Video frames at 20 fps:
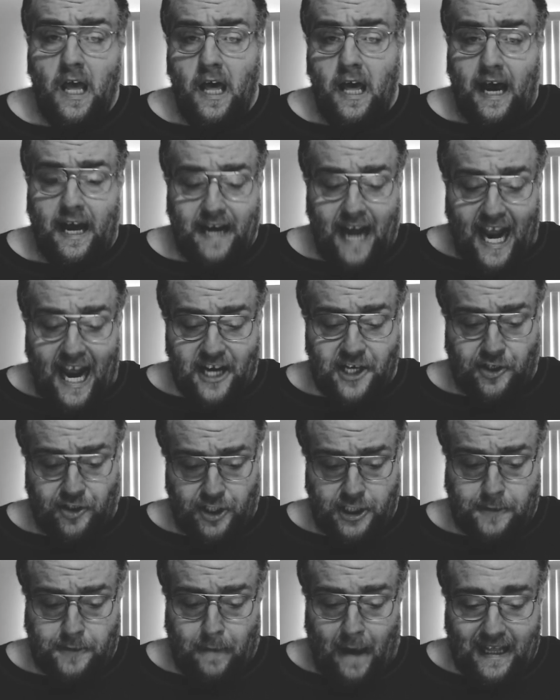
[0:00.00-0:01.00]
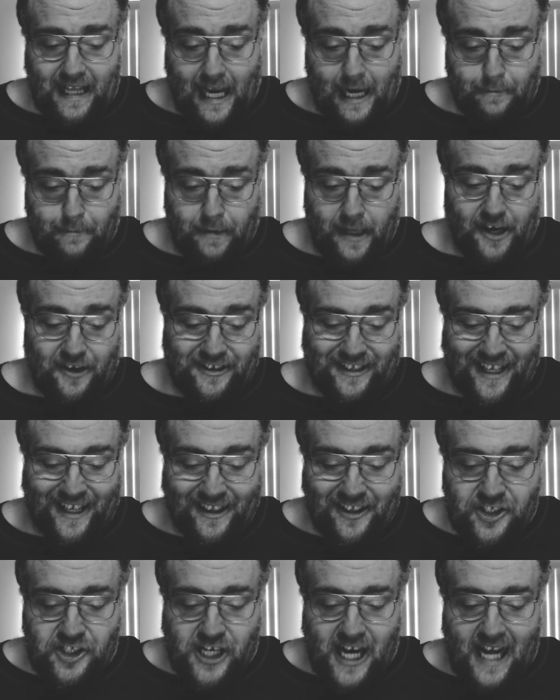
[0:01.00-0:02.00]
A national spotlight player,
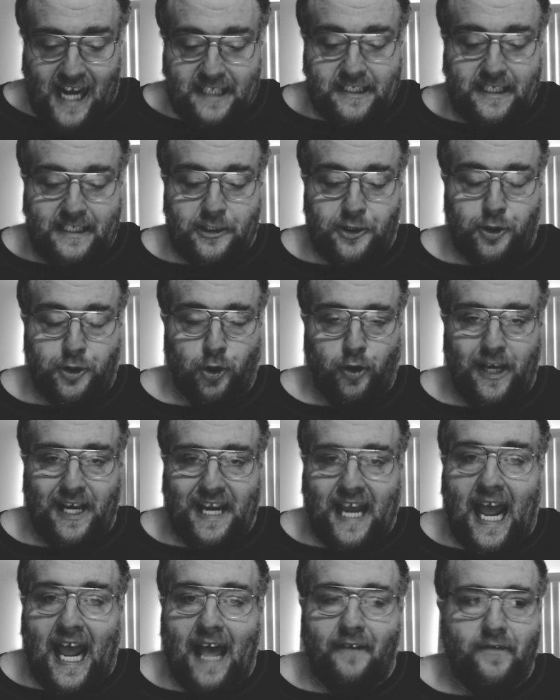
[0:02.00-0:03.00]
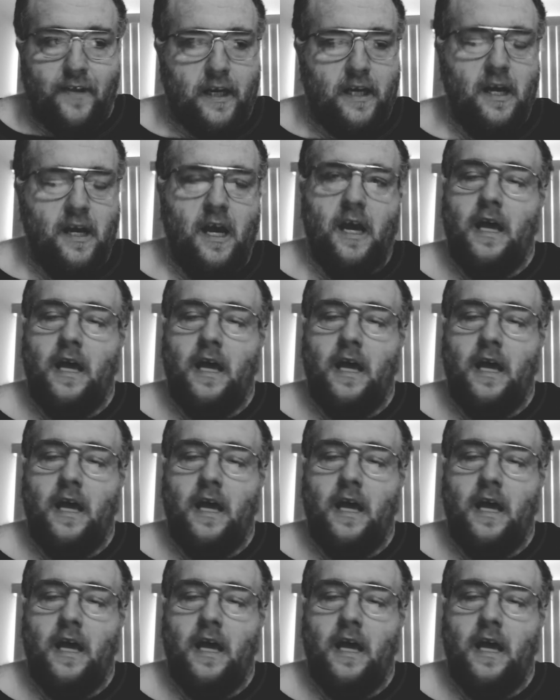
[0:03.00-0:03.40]
Dylan Johnson, Joliet Catholic.